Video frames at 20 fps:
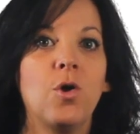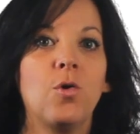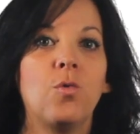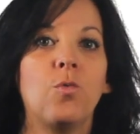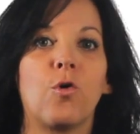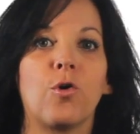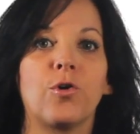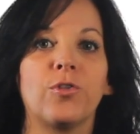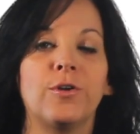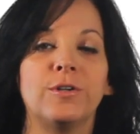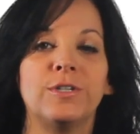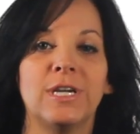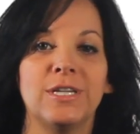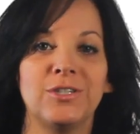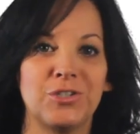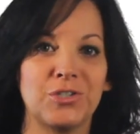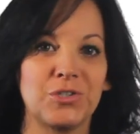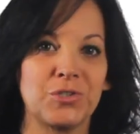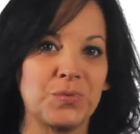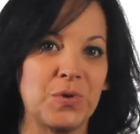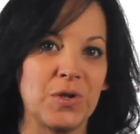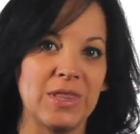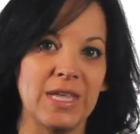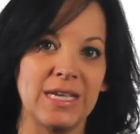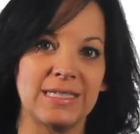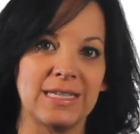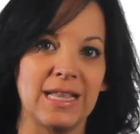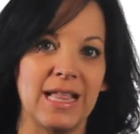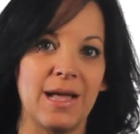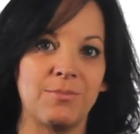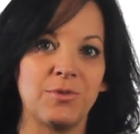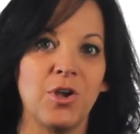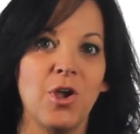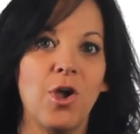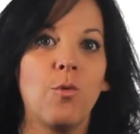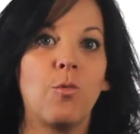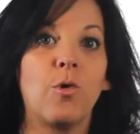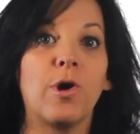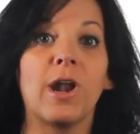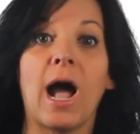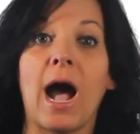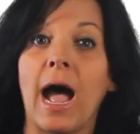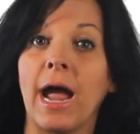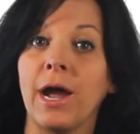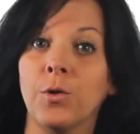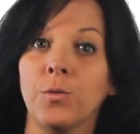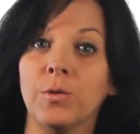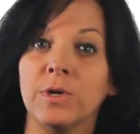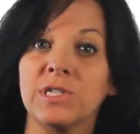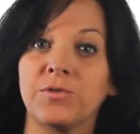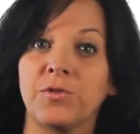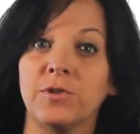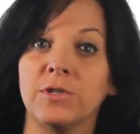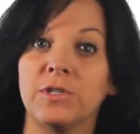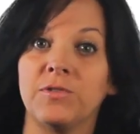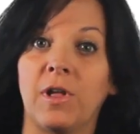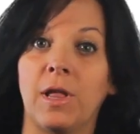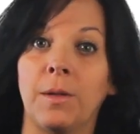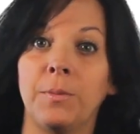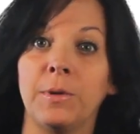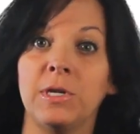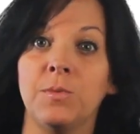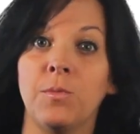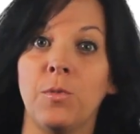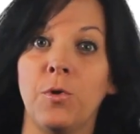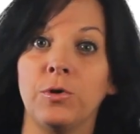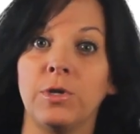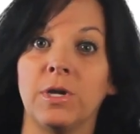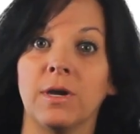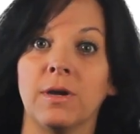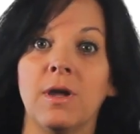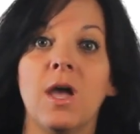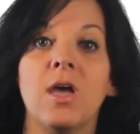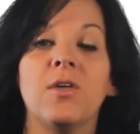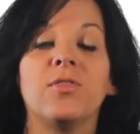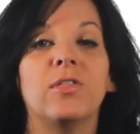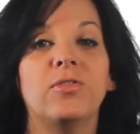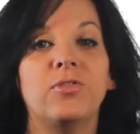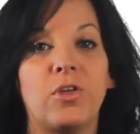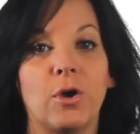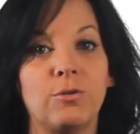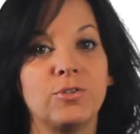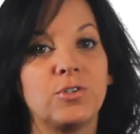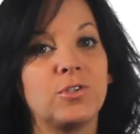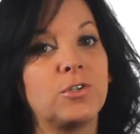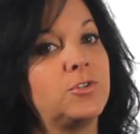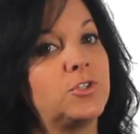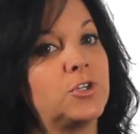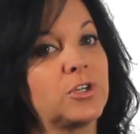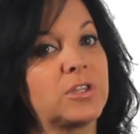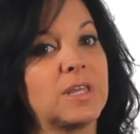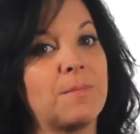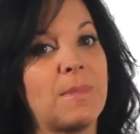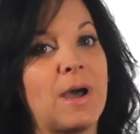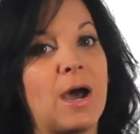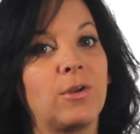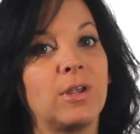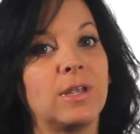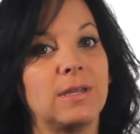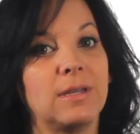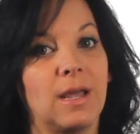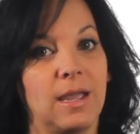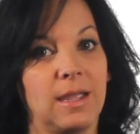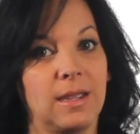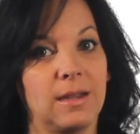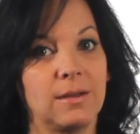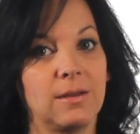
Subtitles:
who wore their dentures when they slept, were at higher risk for developing pneumonia than those who took them out at night.